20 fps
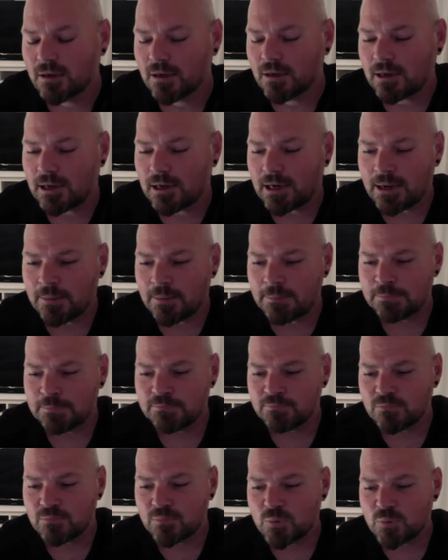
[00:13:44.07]

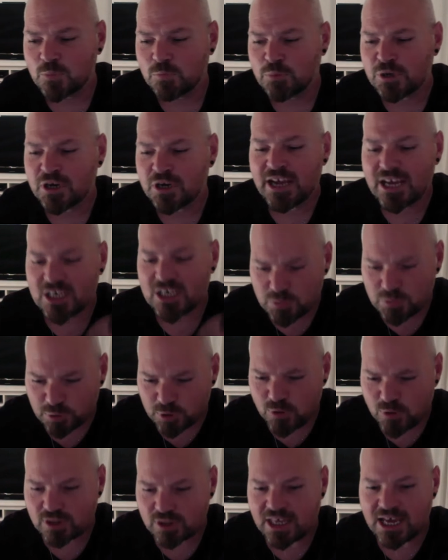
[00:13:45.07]
Um, but I
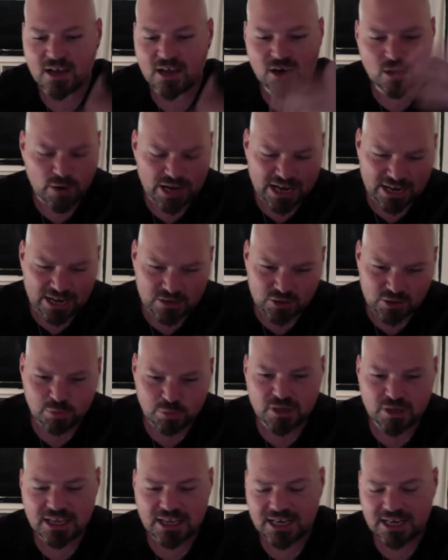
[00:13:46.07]
explored that and I went out to
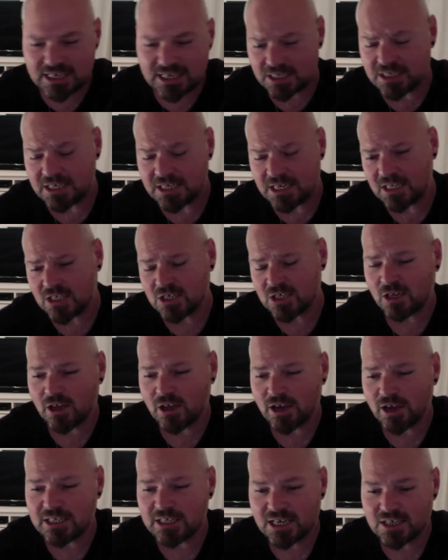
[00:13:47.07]
Berlin. As I say, this
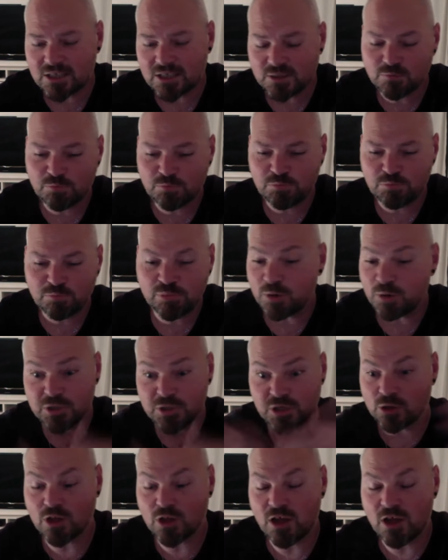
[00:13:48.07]
client has
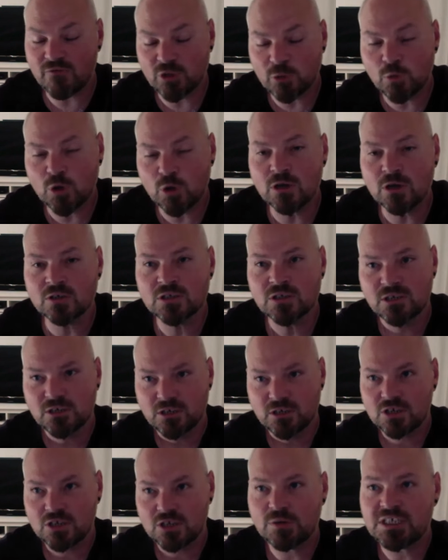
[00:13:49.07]
property all over the world.
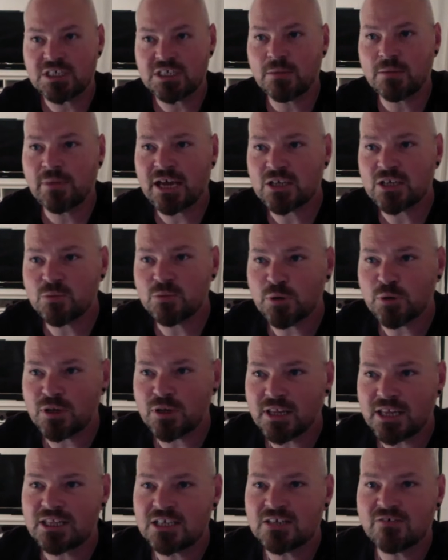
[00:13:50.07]
So he sent me out to
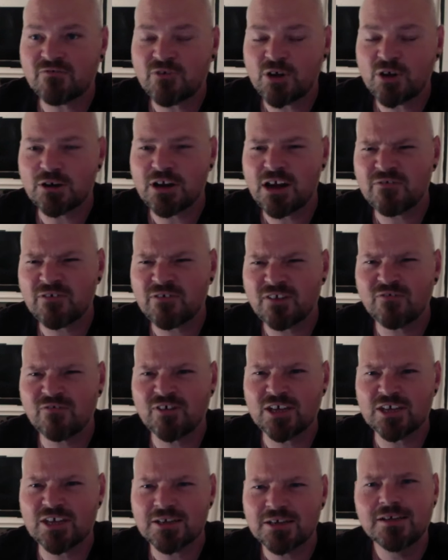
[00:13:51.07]
Berlin to photograph and I
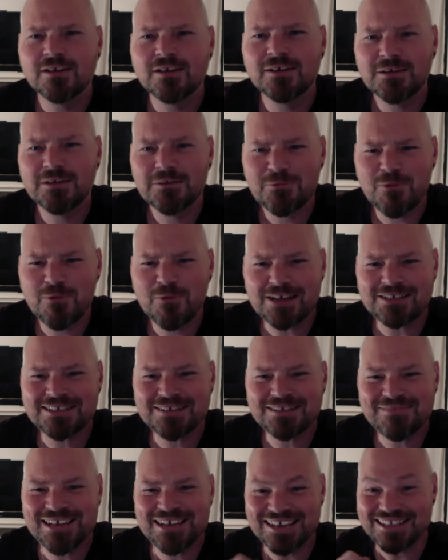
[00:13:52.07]
figured, whilst
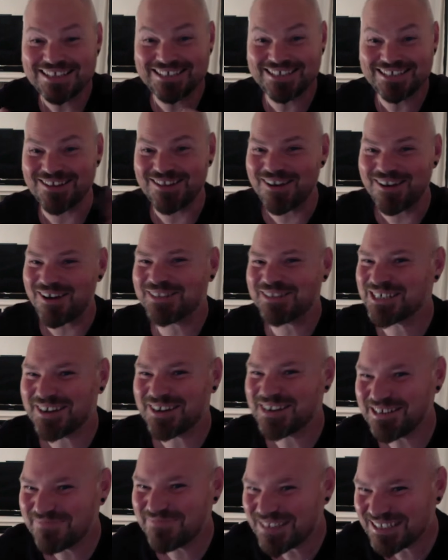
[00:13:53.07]
I'm here, there's a lot of
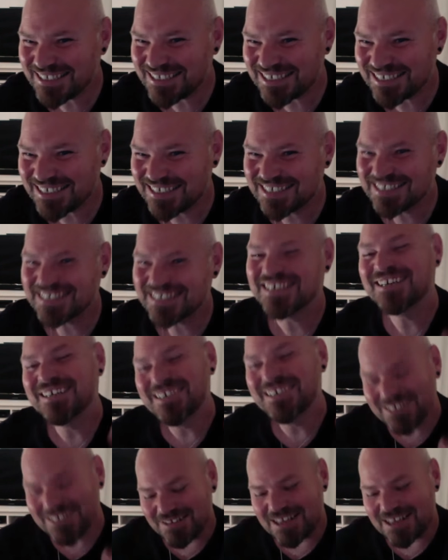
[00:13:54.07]
shiny buildings. So yeah,